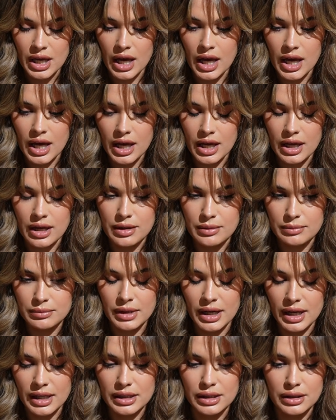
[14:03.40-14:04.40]

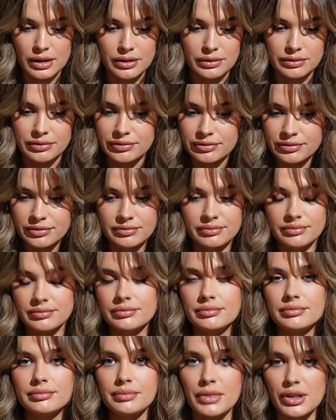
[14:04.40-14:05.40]
I love
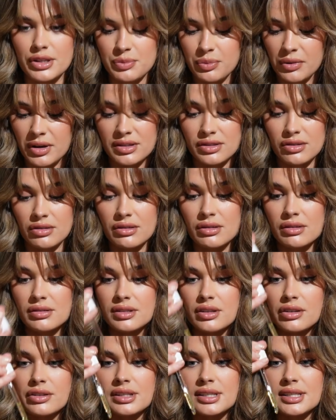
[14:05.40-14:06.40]
most brands'
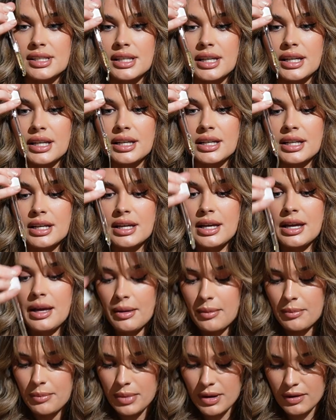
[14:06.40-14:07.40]
oils, honestly.
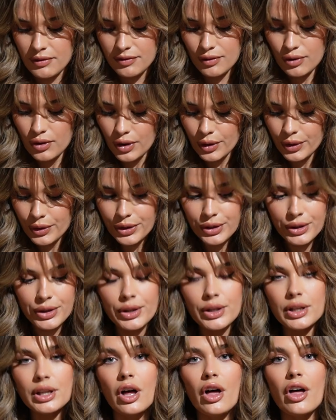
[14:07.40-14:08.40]
Bit of
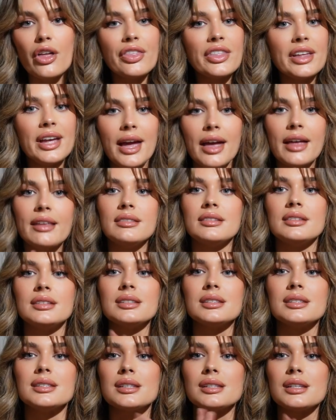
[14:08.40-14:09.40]
oil on the
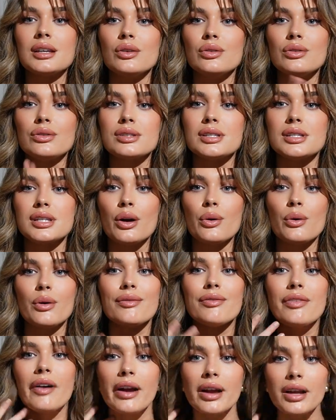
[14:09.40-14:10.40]
ends, also
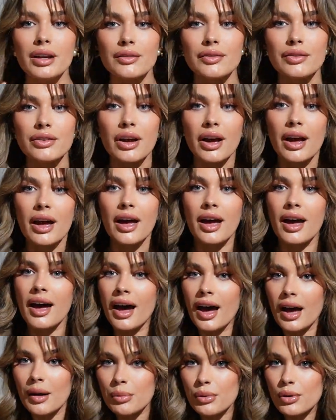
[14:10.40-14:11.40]
very good for your
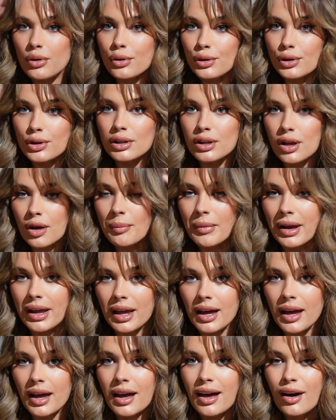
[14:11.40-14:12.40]
hair. I put oil on my
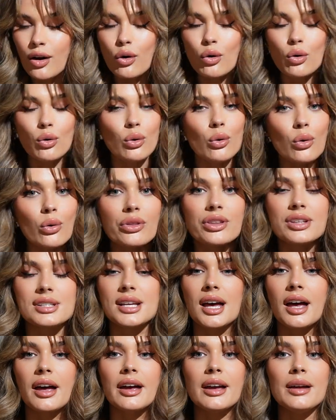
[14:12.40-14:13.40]
hair all the
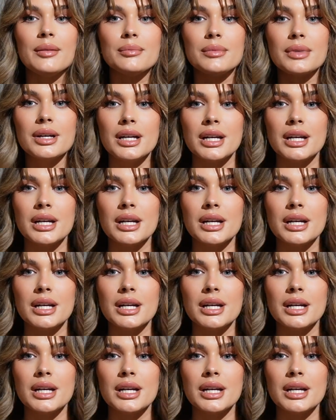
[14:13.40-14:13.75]
time.